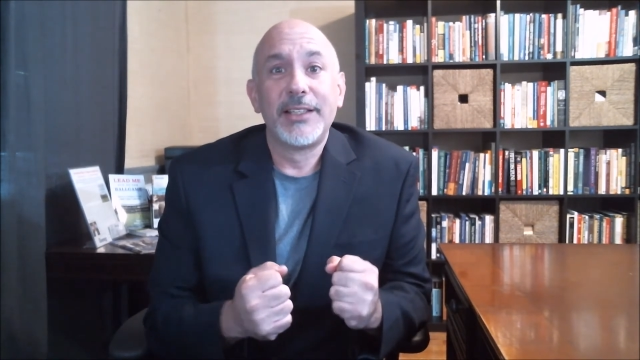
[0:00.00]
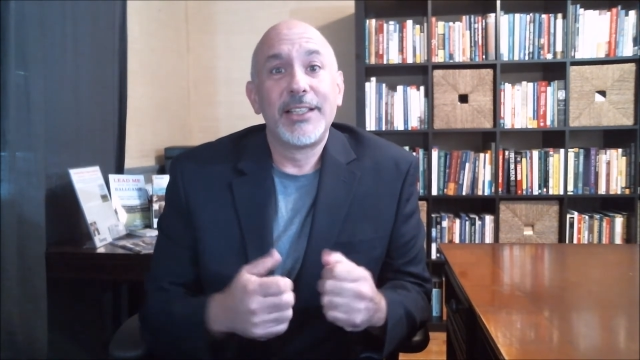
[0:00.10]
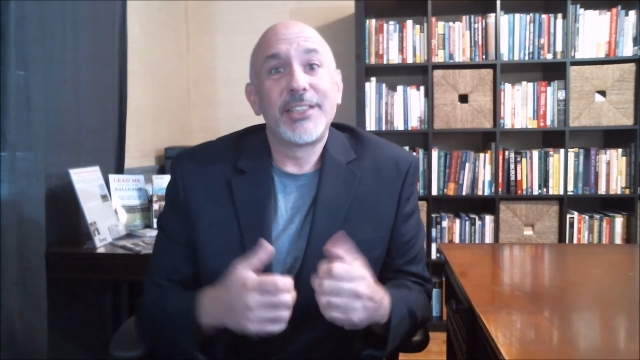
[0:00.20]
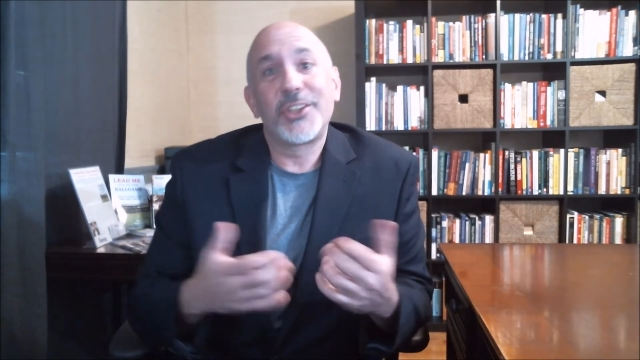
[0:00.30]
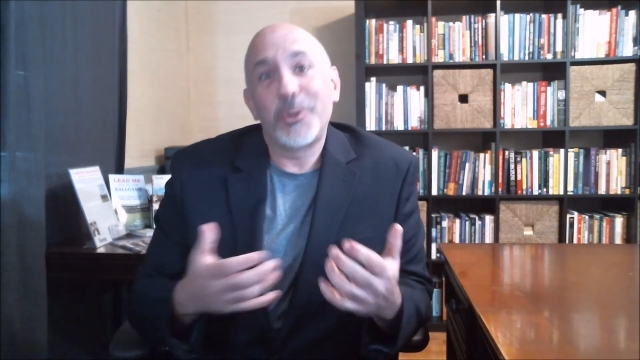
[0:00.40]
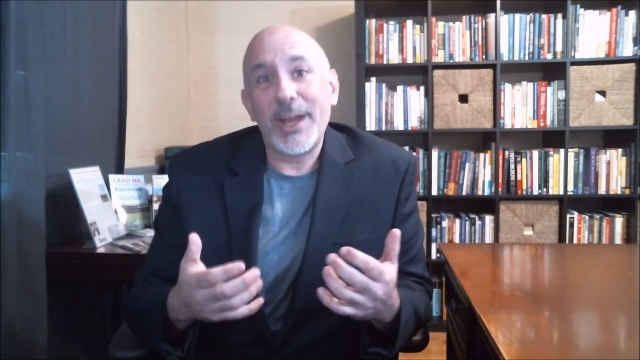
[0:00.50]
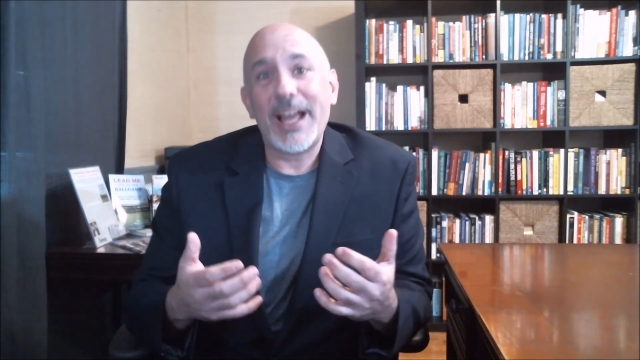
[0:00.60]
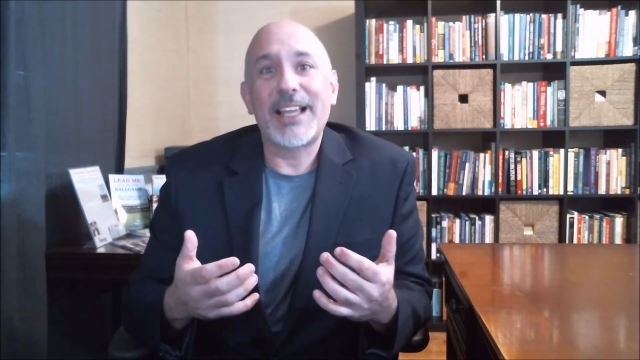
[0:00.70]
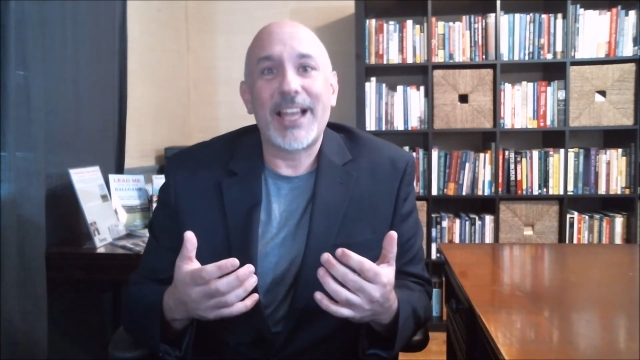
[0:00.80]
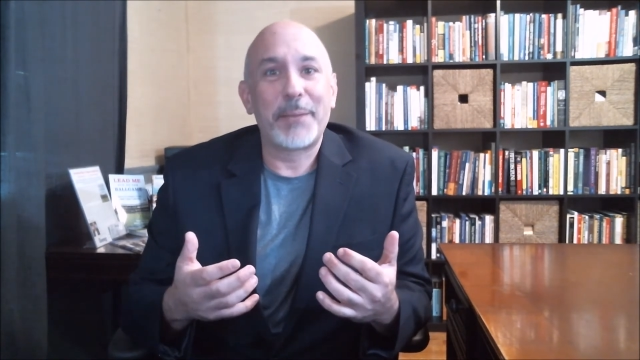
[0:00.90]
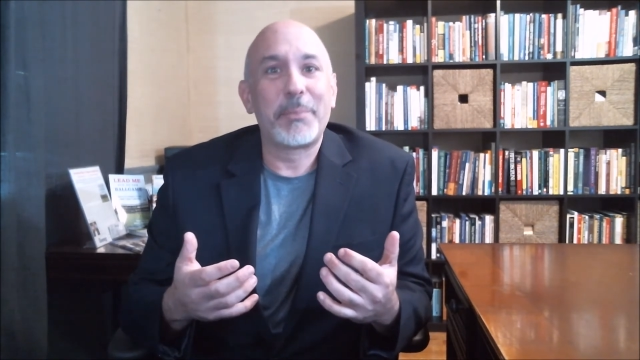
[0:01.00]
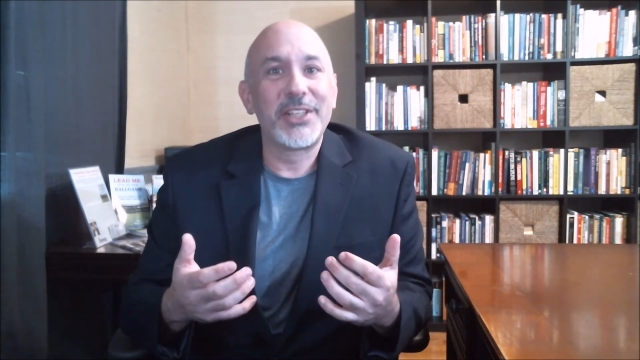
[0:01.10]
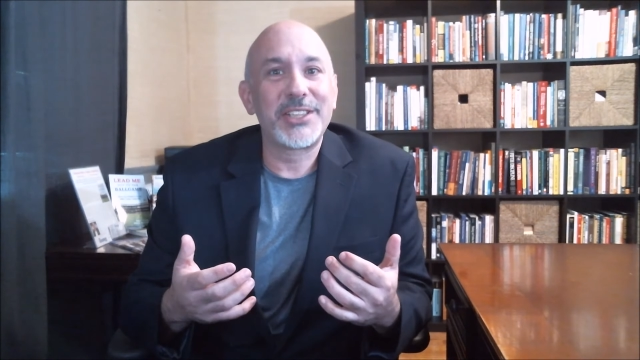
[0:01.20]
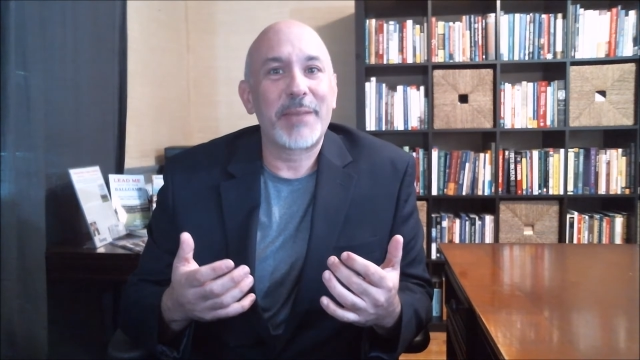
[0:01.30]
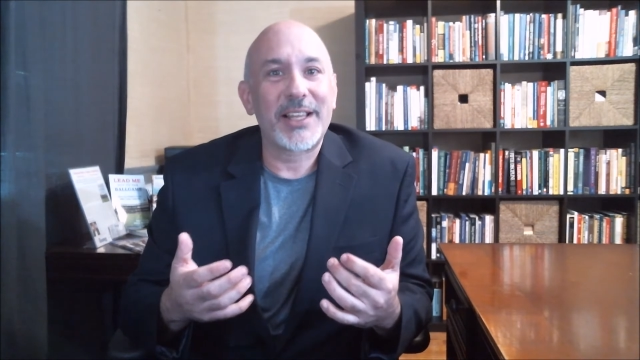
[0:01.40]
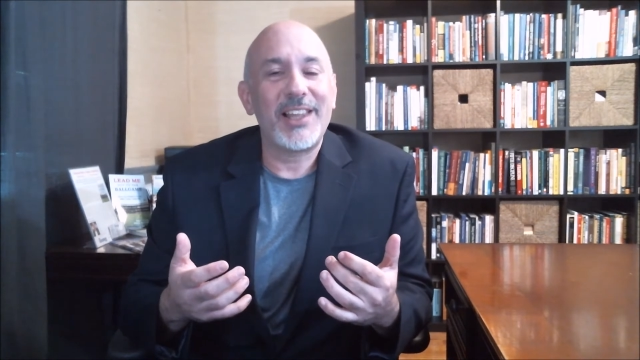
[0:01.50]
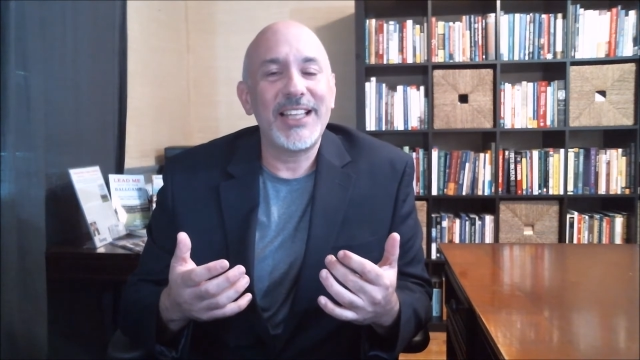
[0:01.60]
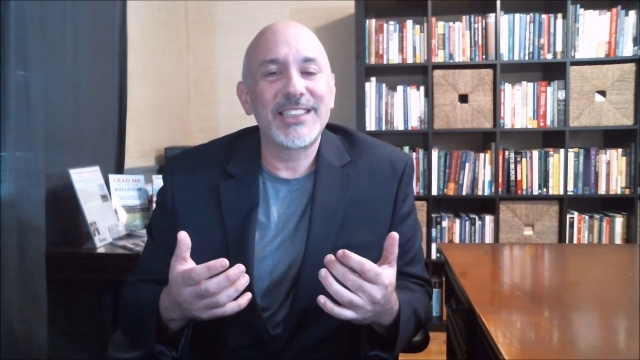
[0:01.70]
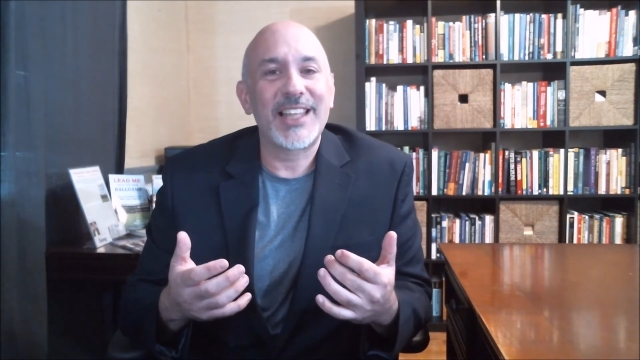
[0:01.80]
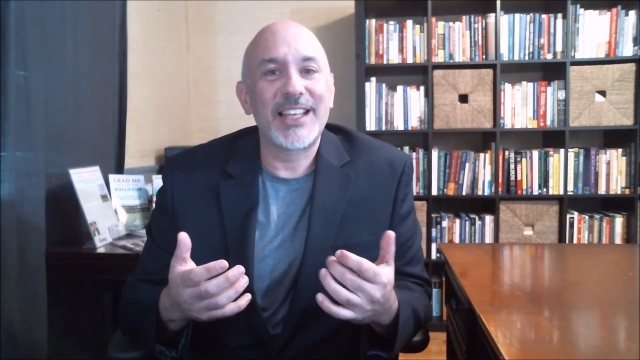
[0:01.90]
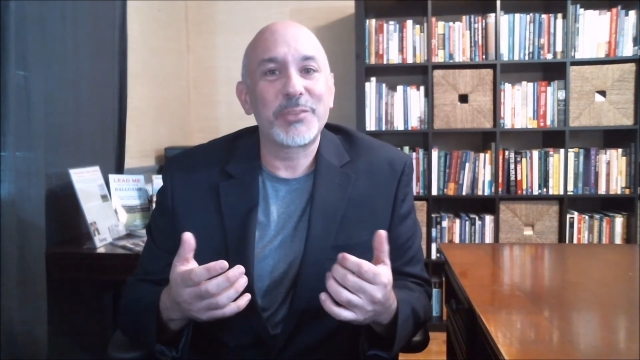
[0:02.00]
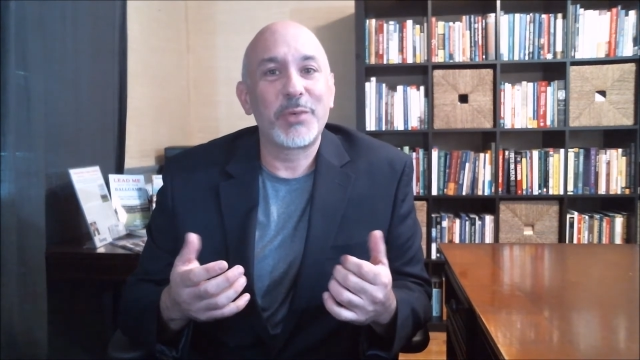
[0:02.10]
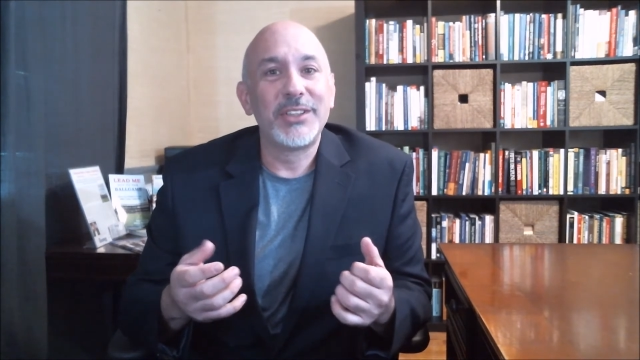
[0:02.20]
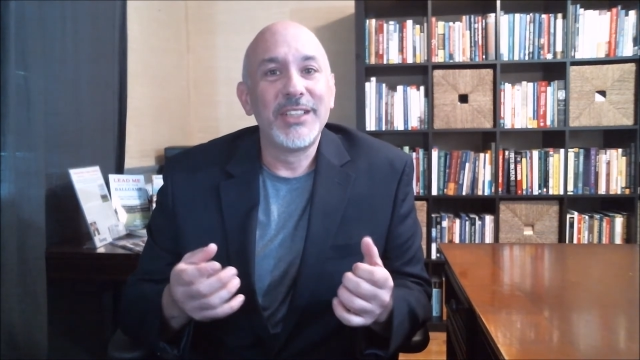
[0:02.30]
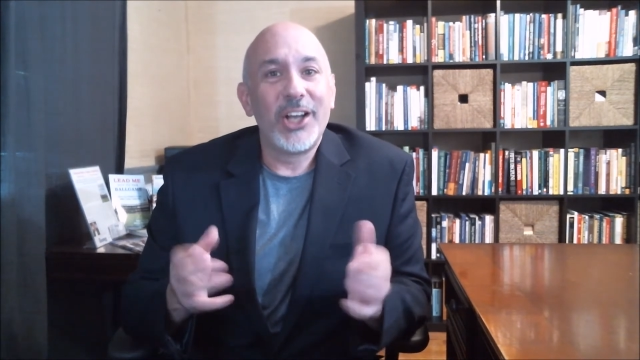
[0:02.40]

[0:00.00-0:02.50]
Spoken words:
So the way I kind of put it to my clients a lot is, well,